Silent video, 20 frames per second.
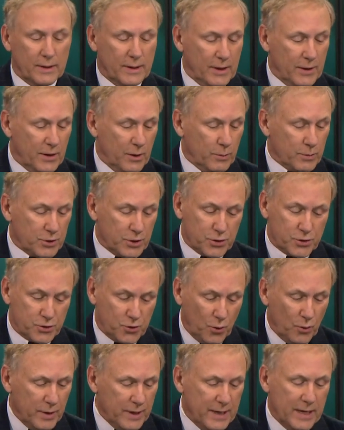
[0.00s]
There was a
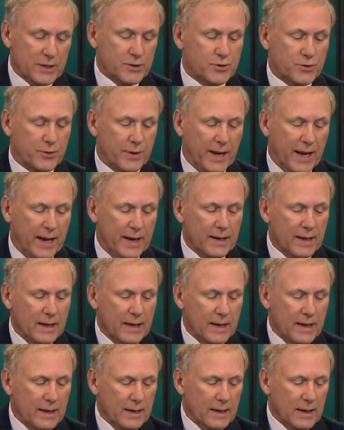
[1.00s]
story yesterday
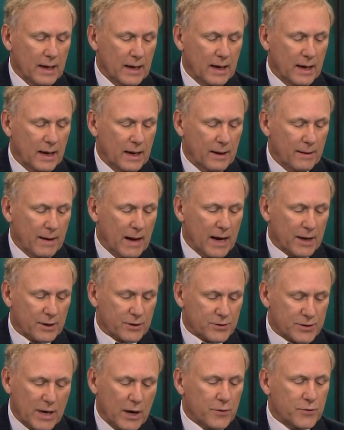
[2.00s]
out of
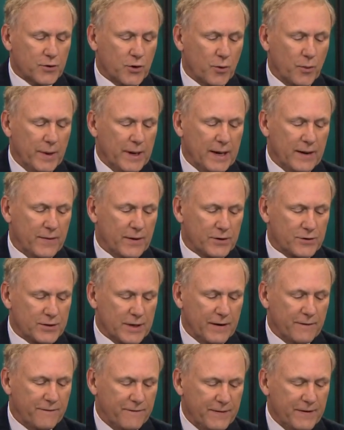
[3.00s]
South Korea that
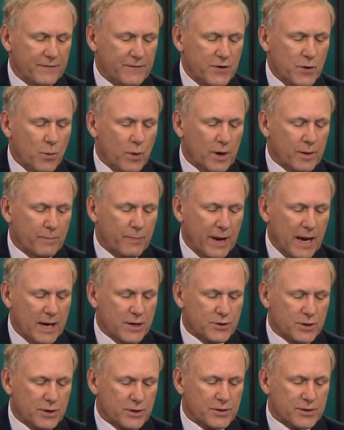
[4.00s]
said 51
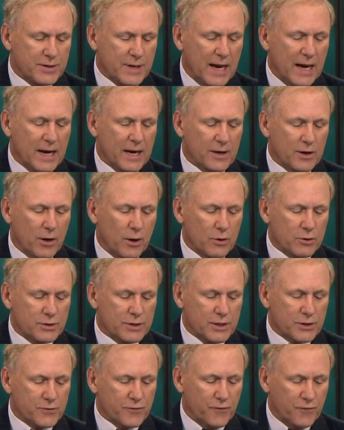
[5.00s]
patients diagnosed
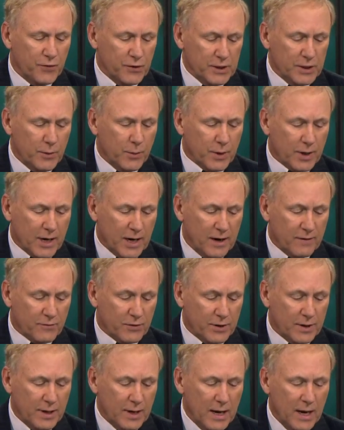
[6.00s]
as fully
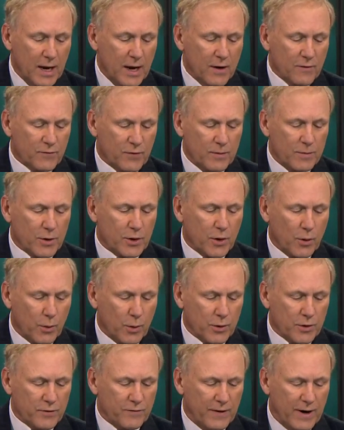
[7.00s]
recovered from the
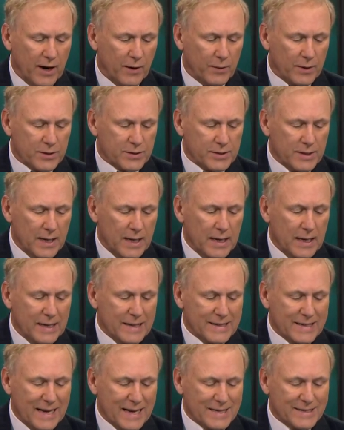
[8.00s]
coronavirus
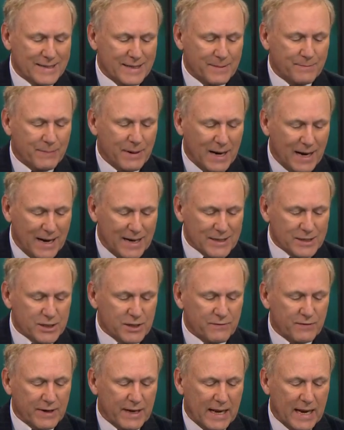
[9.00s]
tested
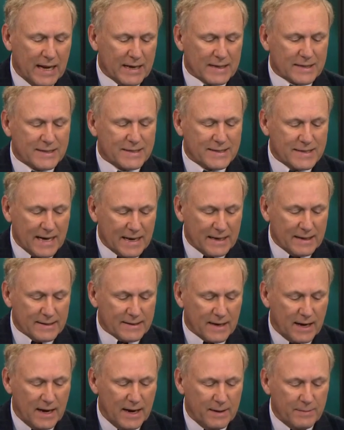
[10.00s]
positive again a second
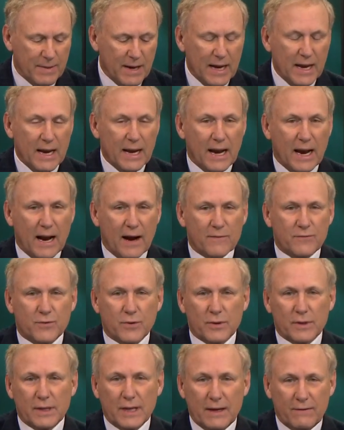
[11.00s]
time after
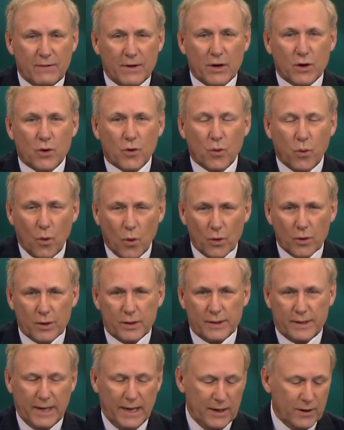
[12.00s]
leaving
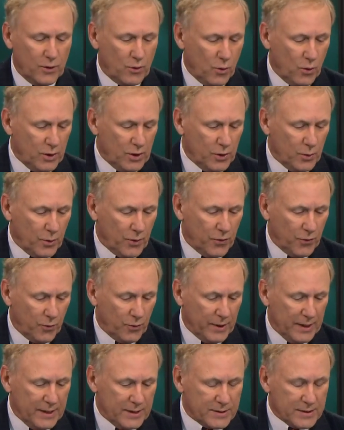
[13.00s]
quarantine, according to
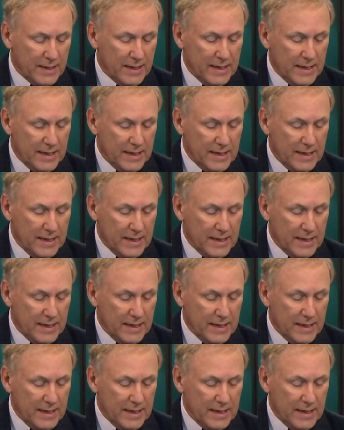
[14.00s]
authorities